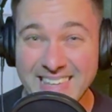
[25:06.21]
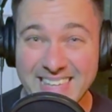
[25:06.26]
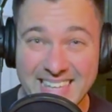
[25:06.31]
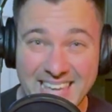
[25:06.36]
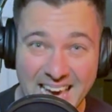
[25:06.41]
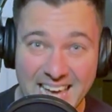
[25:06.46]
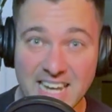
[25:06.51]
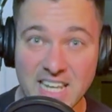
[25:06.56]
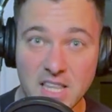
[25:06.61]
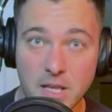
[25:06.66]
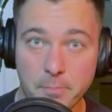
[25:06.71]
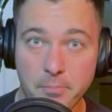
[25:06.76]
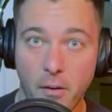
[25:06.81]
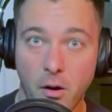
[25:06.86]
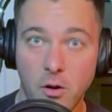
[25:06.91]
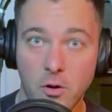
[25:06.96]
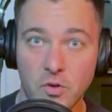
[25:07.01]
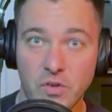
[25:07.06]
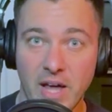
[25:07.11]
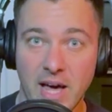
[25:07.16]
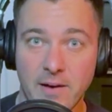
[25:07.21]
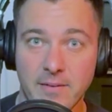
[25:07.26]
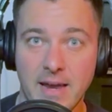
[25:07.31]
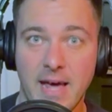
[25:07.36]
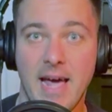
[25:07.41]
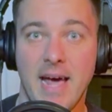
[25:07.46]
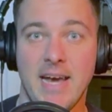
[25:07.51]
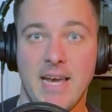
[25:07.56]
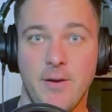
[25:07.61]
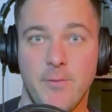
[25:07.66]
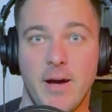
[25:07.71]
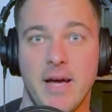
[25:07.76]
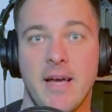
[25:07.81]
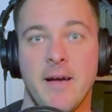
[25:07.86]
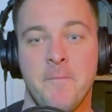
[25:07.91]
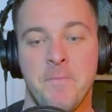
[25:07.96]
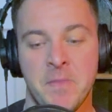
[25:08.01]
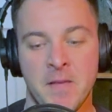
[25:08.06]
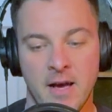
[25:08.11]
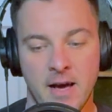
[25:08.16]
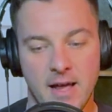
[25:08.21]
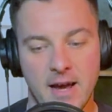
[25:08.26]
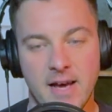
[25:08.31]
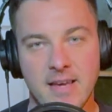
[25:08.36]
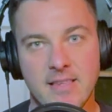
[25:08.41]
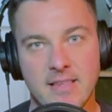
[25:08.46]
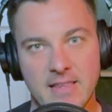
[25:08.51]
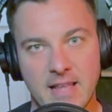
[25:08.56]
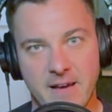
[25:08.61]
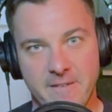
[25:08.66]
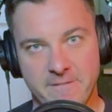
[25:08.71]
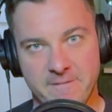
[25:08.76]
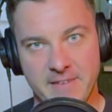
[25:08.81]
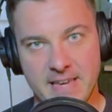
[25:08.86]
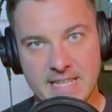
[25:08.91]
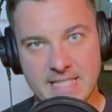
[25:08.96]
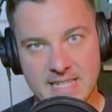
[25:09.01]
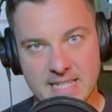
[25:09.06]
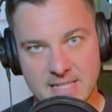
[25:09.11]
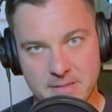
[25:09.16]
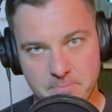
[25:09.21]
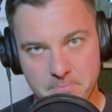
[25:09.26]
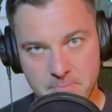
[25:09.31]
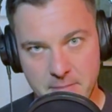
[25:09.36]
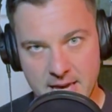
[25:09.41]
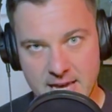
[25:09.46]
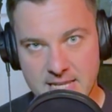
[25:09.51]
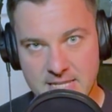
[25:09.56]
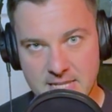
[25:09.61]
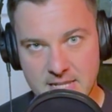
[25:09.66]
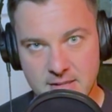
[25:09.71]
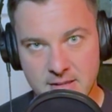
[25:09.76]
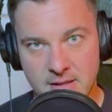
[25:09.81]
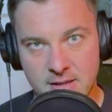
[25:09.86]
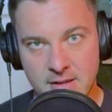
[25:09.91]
getting the ball down anyway. And I think that feat is amazing.